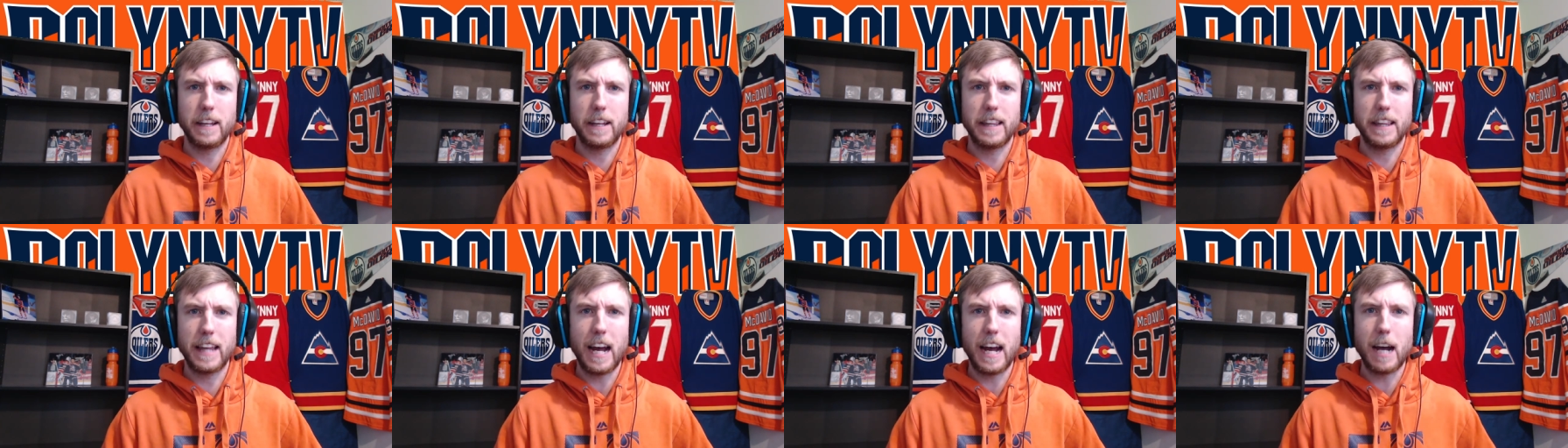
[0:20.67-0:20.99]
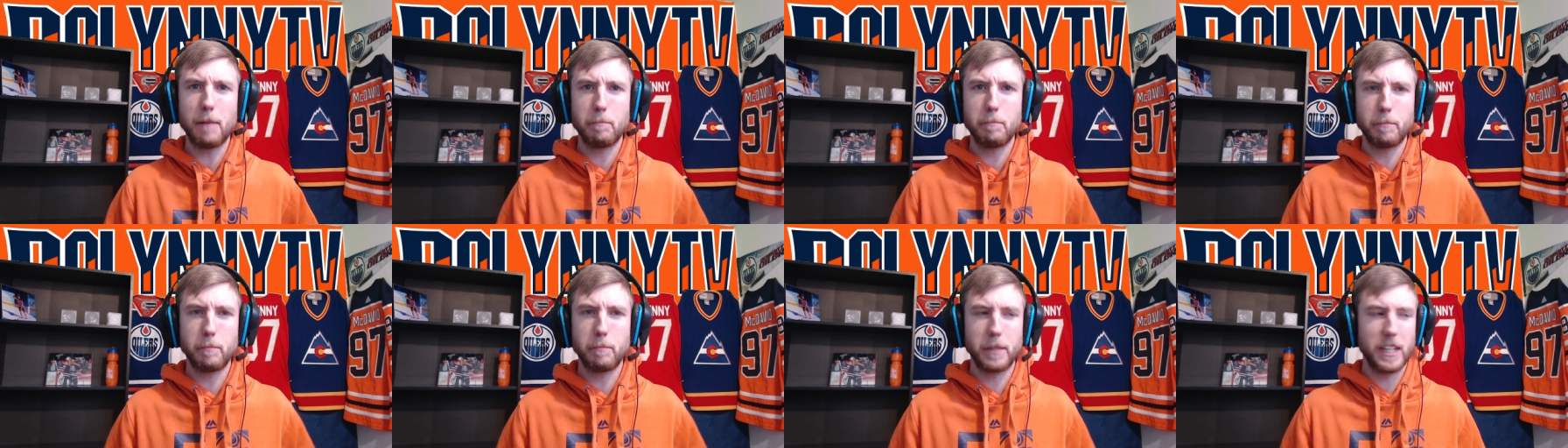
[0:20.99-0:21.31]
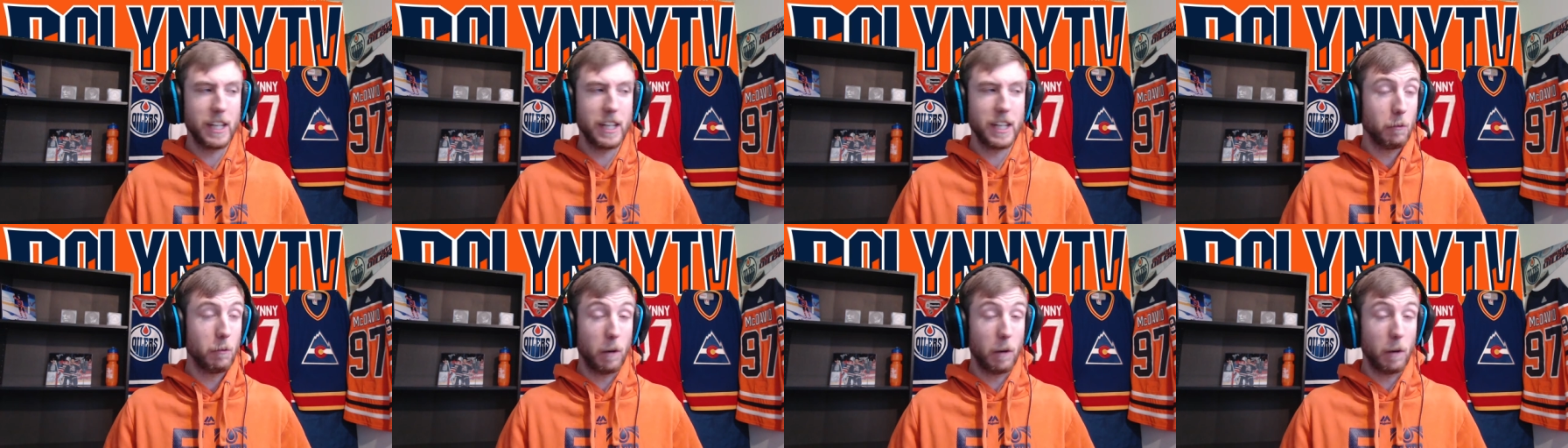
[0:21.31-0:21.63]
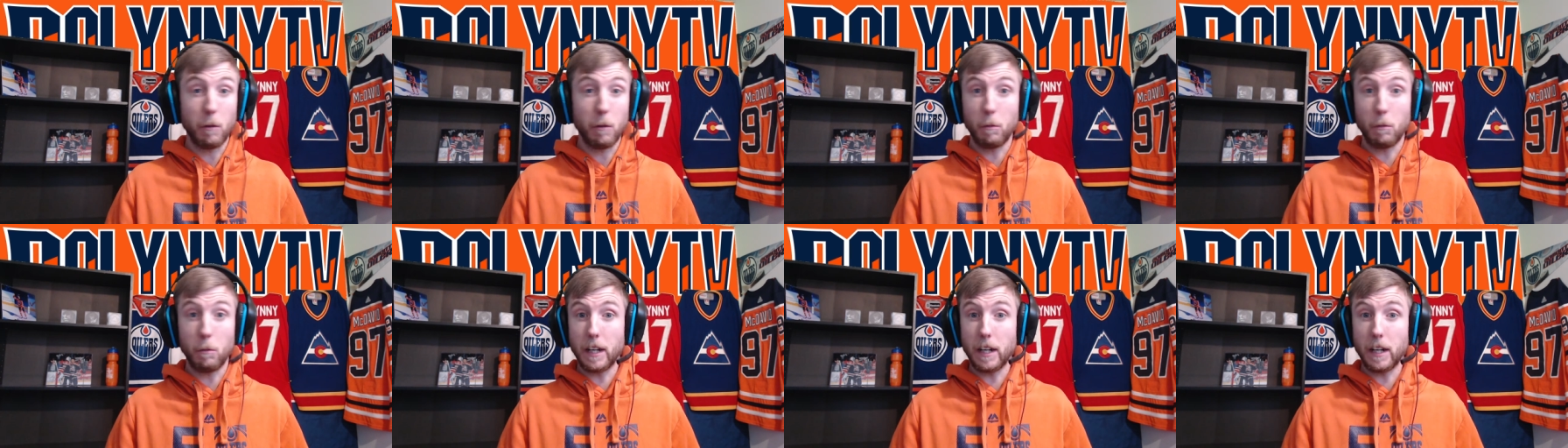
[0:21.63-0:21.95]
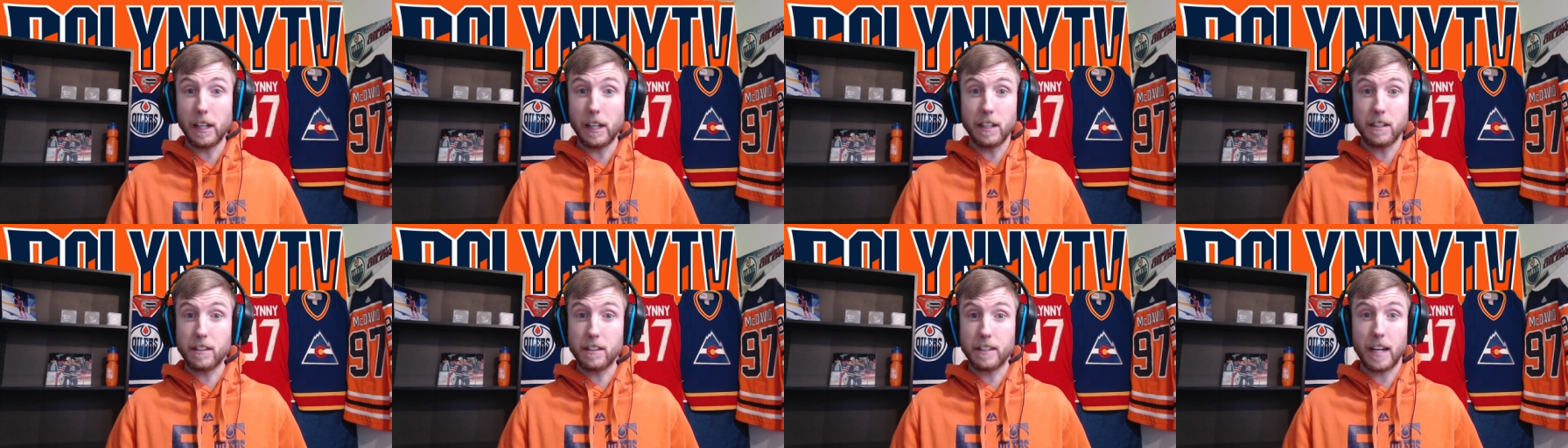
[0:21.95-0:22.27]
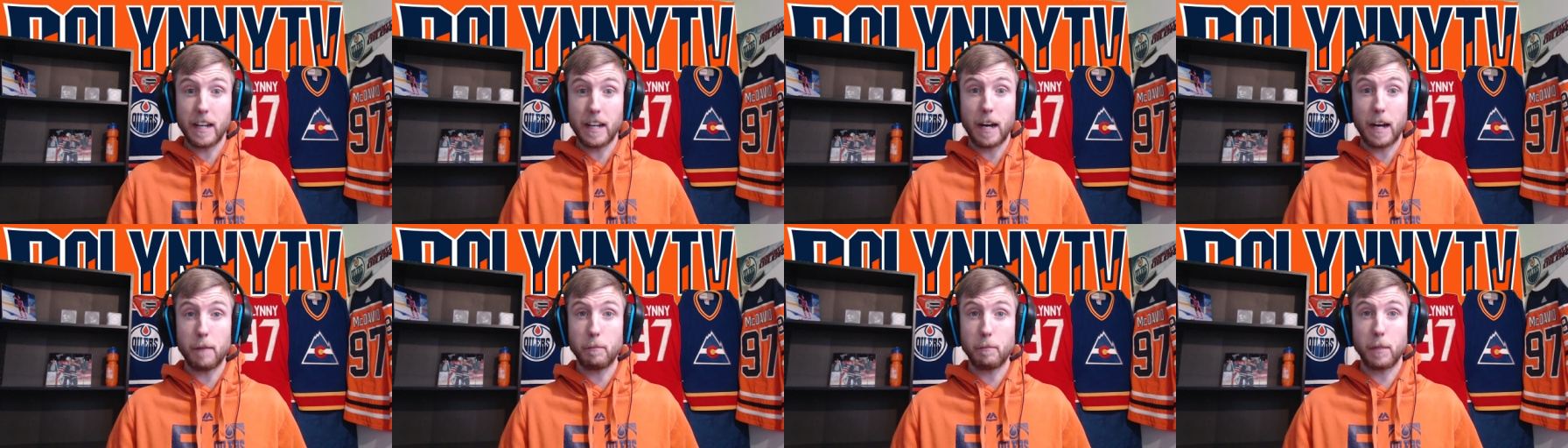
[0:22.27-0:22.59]
That being, well, what is
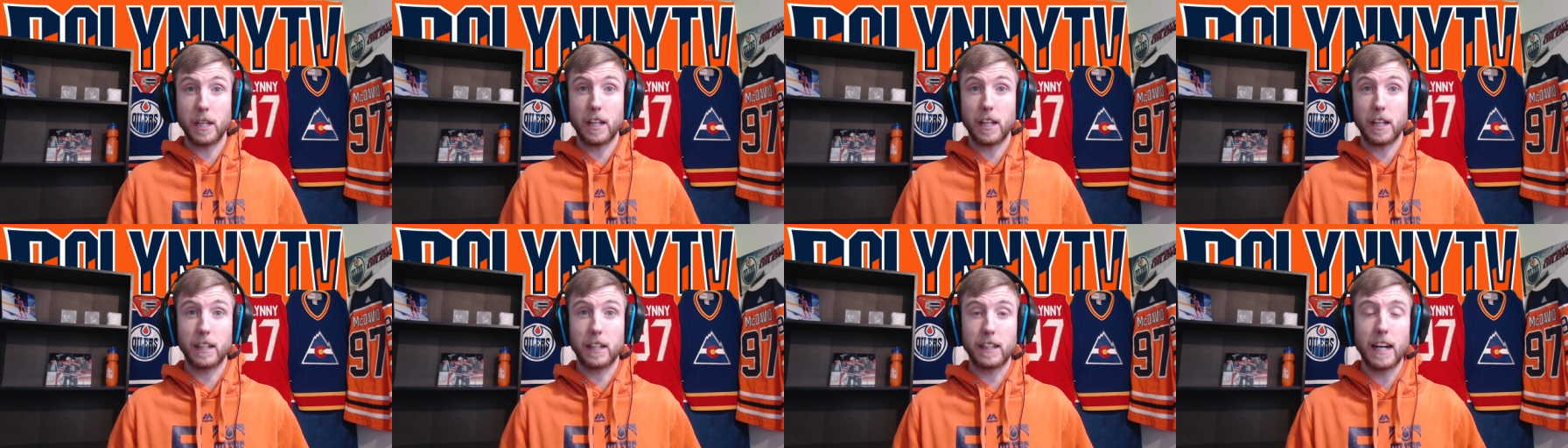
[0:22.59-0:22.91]
that being?